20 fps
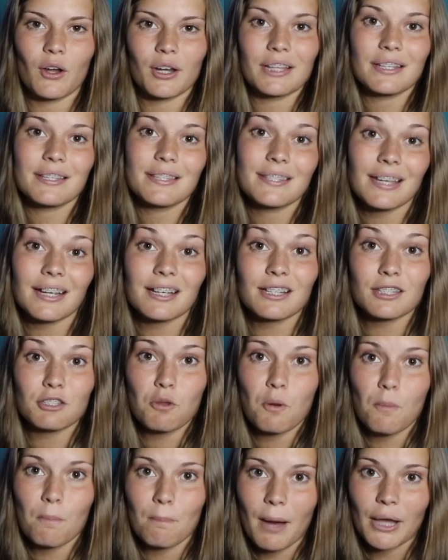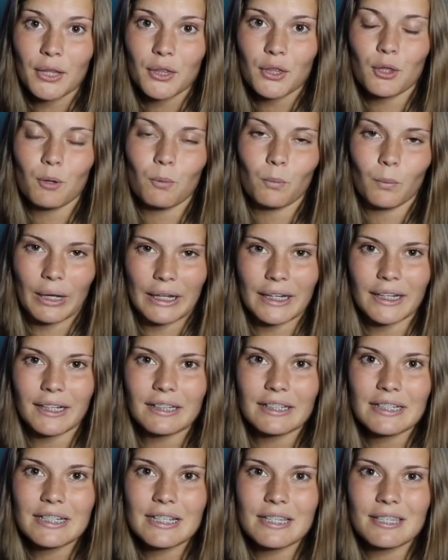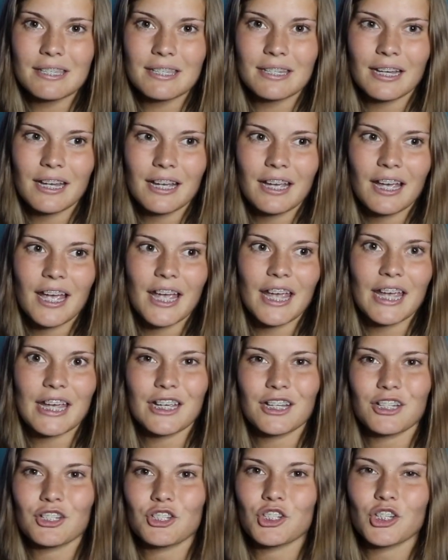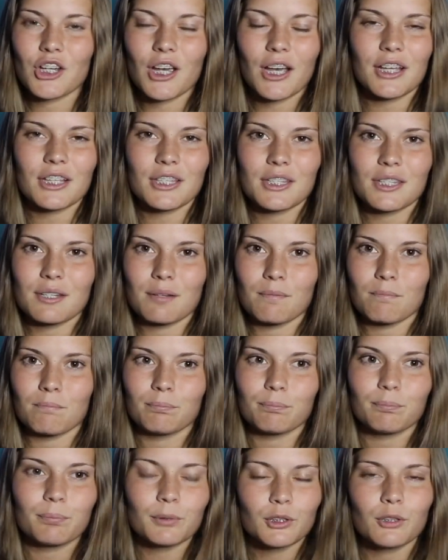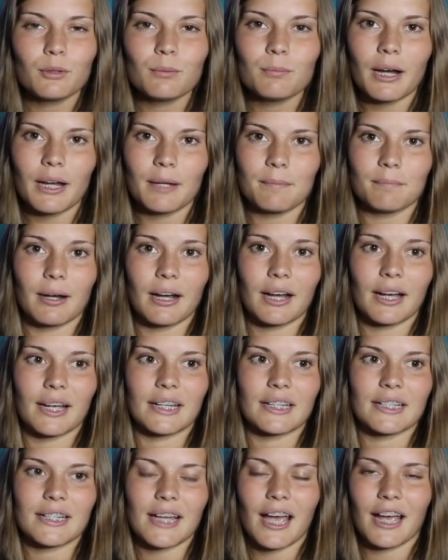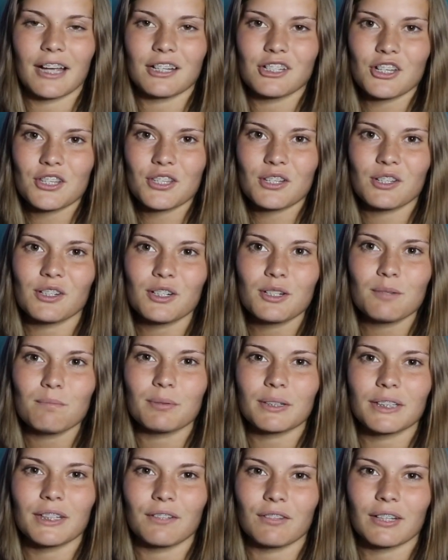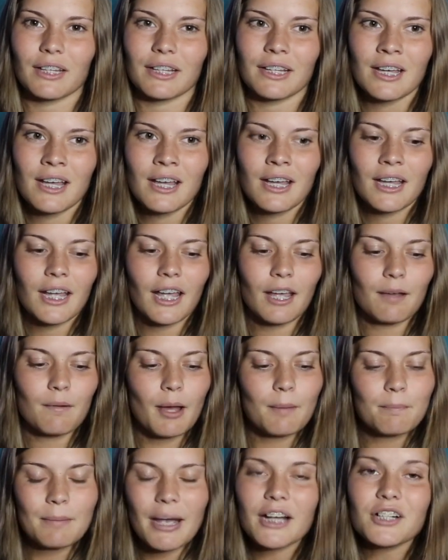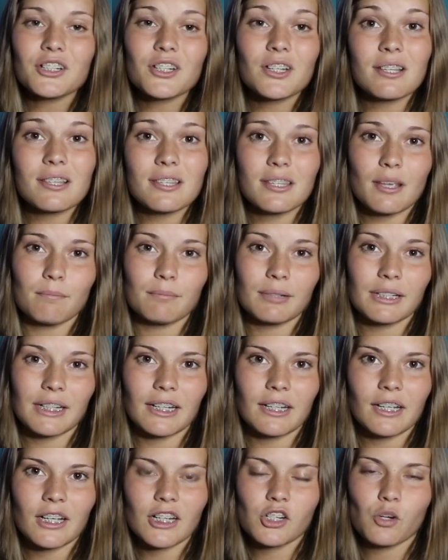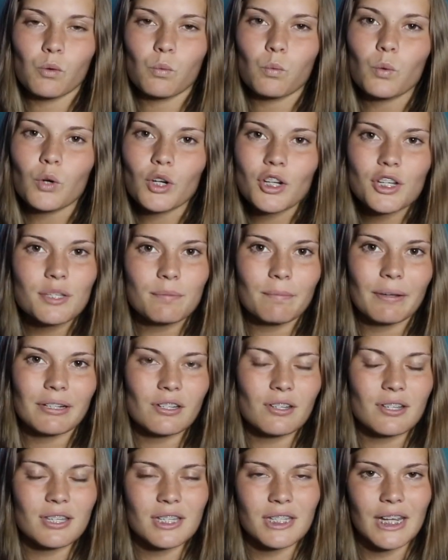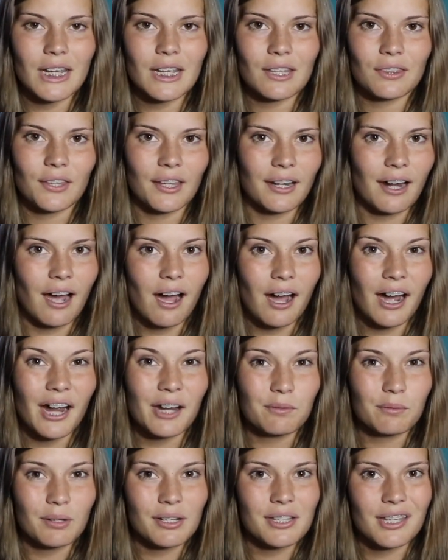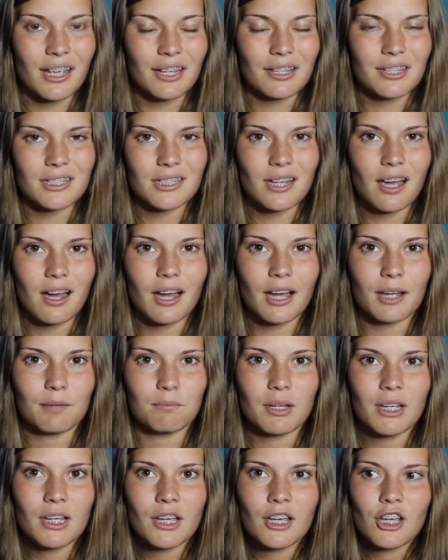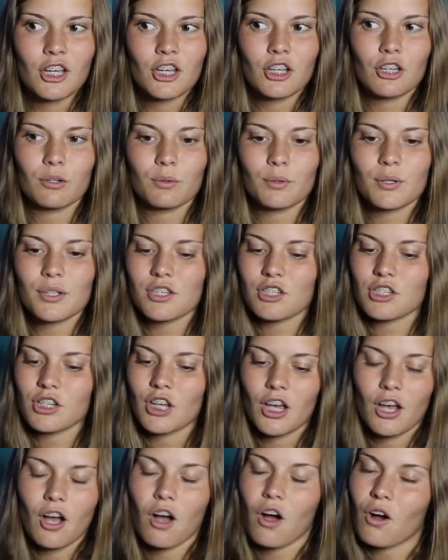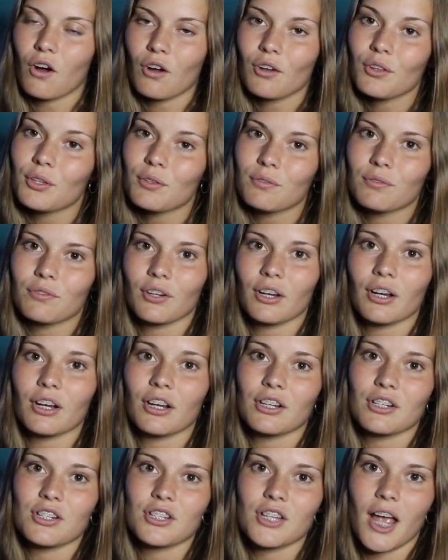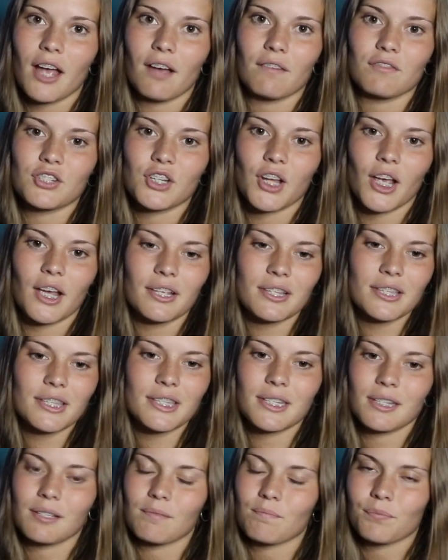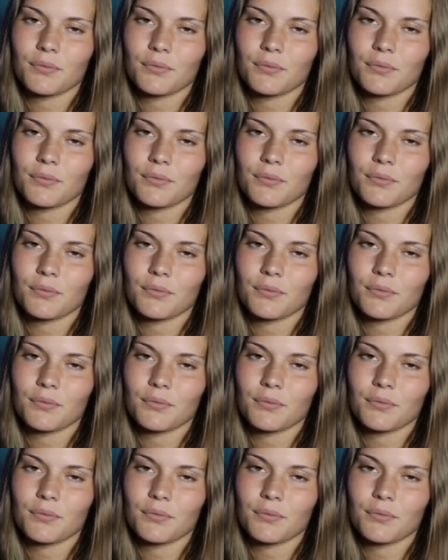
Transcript: on a 6-month waiting list. It just blew my mind. I just couldn't believe it. Like, imagine somebody in a worse mental state than I was at the time, who was on the verge of just,